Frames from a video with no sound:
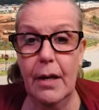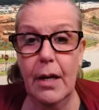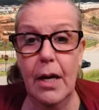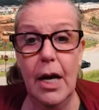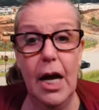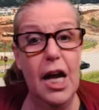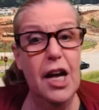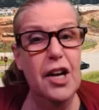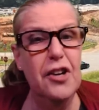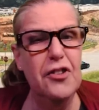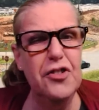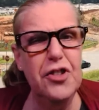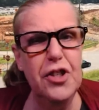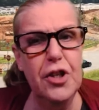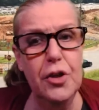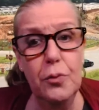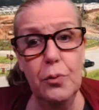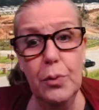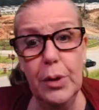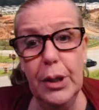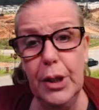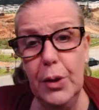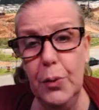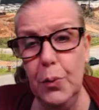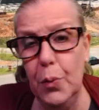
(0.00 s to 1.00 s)
if she
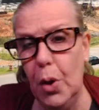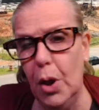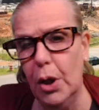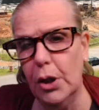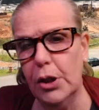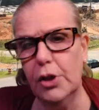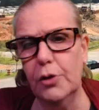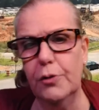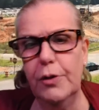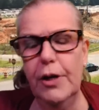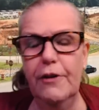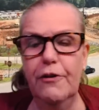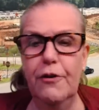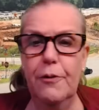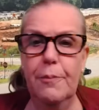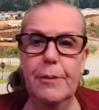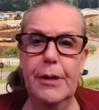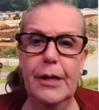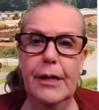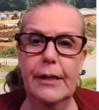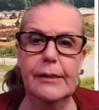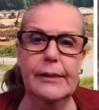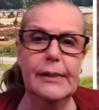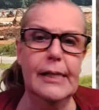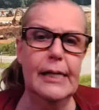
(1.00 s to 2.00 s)
really walks away from me
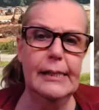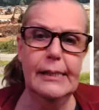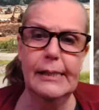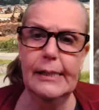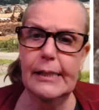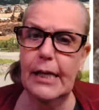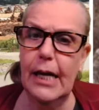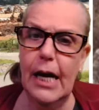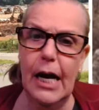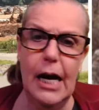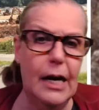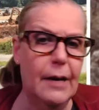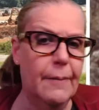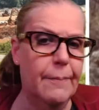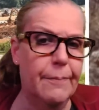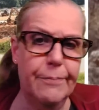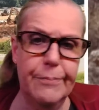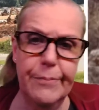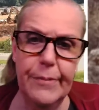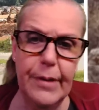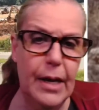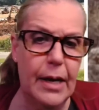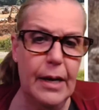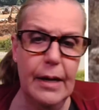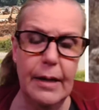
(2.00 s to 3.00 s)
and says,
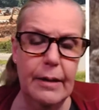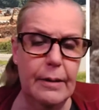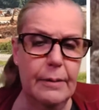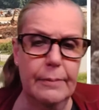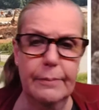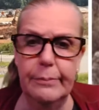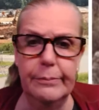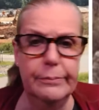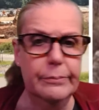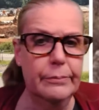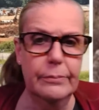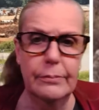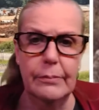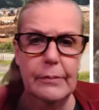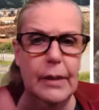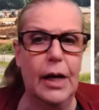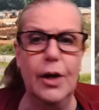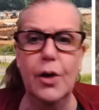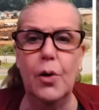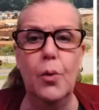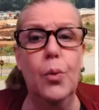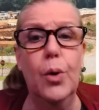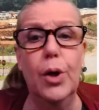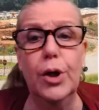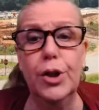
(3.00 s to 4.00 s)
I
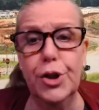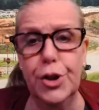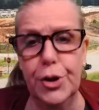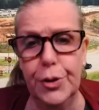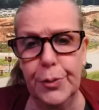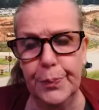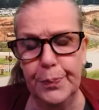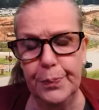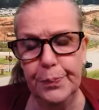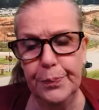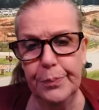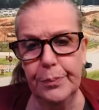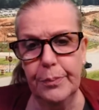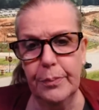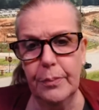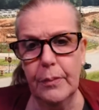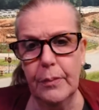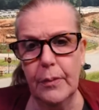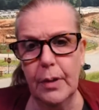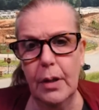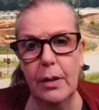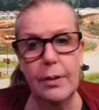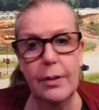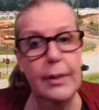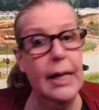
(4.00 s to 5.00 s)
don't want you,
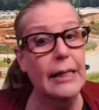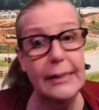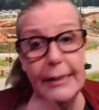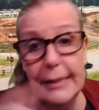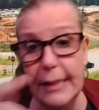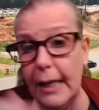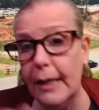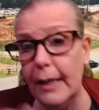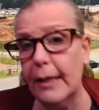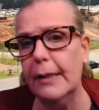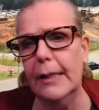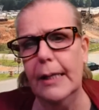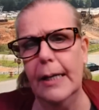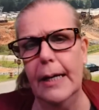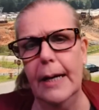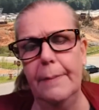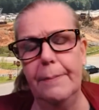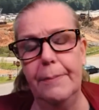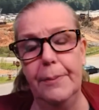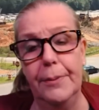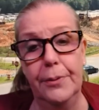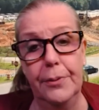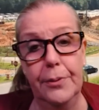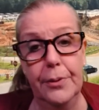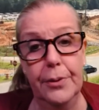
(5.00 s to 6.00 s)
that's not going to
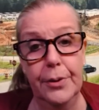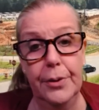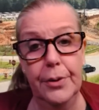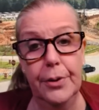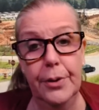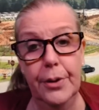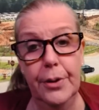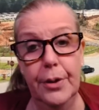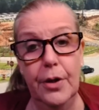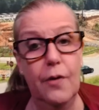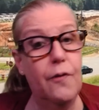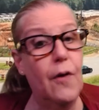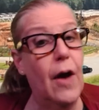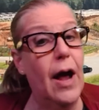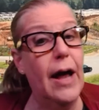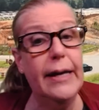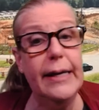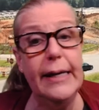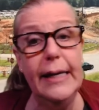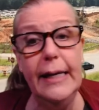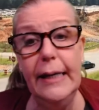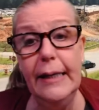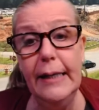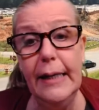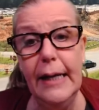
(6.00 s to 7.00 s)
happen. If I
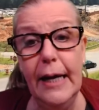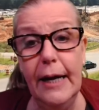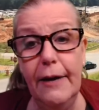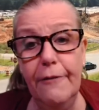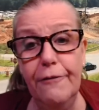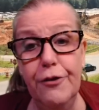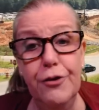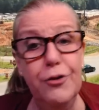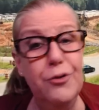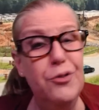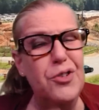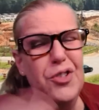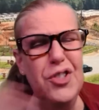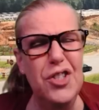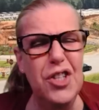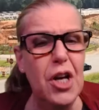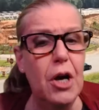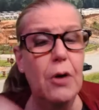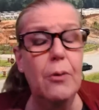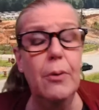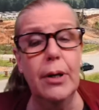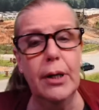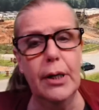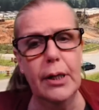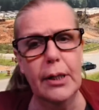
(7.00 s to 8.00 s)
can't have you, no
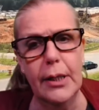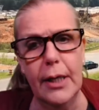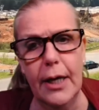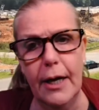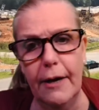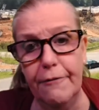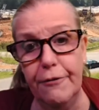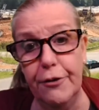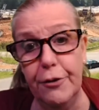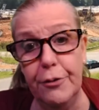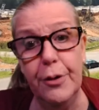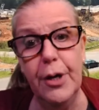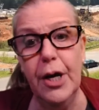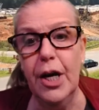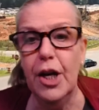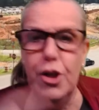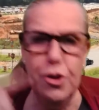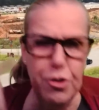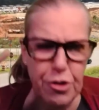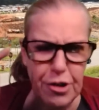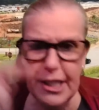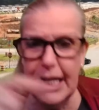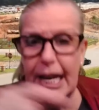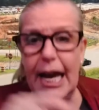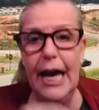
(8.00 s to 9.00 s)
one can have you.
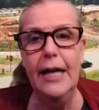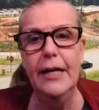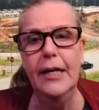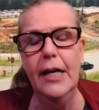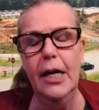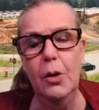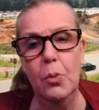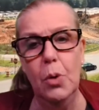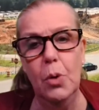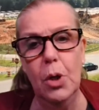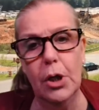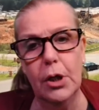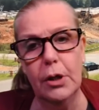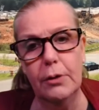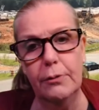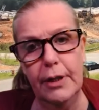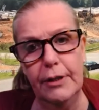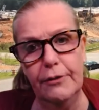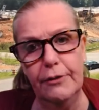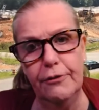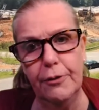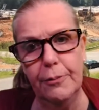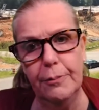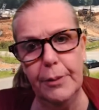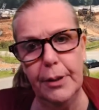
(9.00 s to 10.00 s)
You cannot walk away
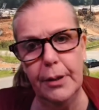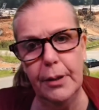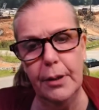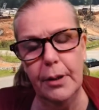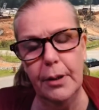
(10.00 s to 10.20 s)
from me.